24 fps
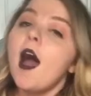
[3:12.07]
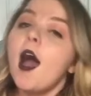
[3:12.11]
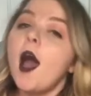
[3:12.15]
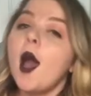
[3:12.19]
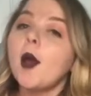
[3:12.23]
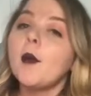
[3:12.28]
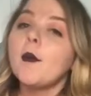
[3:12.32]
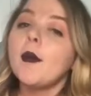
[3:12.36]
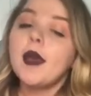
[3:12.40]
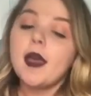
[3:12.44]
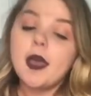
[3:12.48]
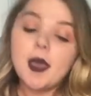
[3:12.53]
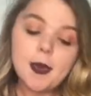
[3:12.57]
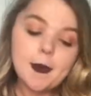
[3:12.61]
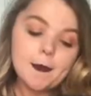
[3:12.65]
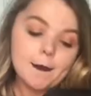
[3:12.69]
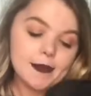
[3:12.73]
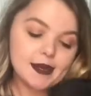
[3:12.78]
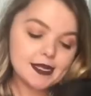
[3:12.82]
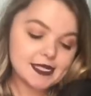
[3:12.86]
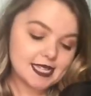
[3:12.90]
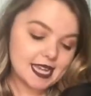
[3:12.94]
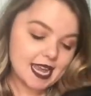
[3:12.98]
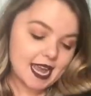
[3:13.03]

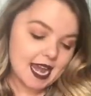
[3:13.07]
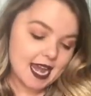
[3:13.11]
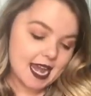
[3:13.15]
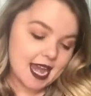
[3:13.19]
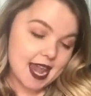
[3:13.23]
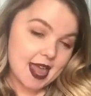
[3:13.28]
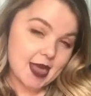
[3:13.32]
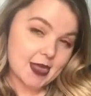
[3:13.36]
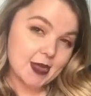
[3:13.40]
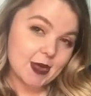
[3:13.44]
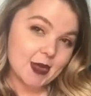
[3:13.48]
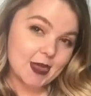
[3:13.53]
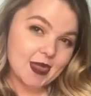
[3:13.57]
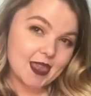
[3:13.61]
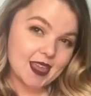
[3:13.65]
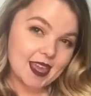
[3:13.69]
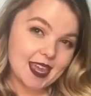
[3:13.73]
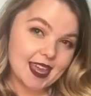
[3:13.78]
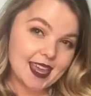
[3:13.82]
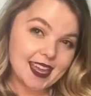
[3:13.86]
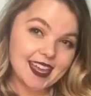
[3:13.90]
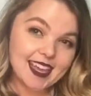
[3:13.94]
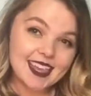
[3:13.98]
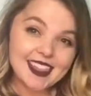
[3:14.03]
But another
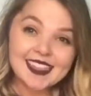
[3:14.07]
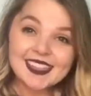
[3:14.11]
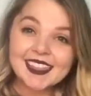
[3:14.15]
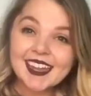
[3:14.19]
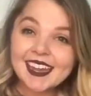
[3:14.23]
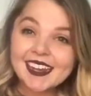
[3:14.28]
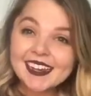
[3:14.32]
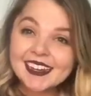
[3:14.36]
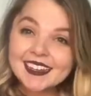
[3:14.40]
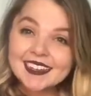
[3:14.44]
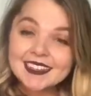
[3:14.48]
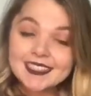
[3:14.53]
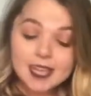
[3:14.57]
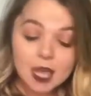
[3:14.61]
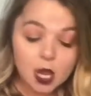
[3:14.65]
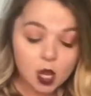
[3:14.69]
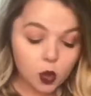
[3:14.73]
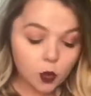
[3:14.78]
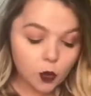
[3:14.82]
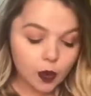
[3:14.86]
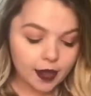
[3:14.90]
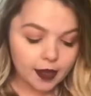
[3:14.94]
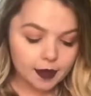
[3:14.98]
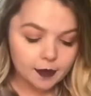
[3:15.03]
thing that is
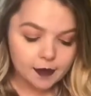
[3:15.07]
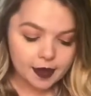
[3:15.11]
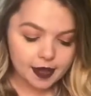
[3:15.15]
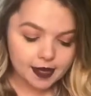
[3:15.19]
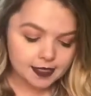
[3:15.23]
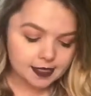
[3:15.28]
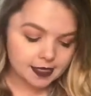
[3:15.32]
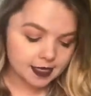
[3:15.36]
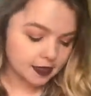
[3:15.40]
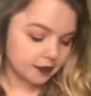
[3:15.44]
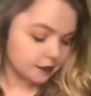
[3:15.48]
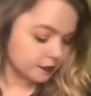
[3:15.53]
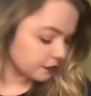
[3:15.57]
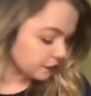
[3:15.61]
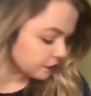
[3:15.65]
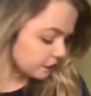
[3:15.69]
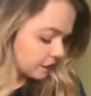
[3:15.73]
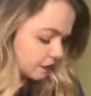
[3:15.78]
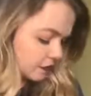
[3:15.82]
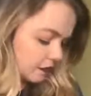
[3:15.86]
quite amazing,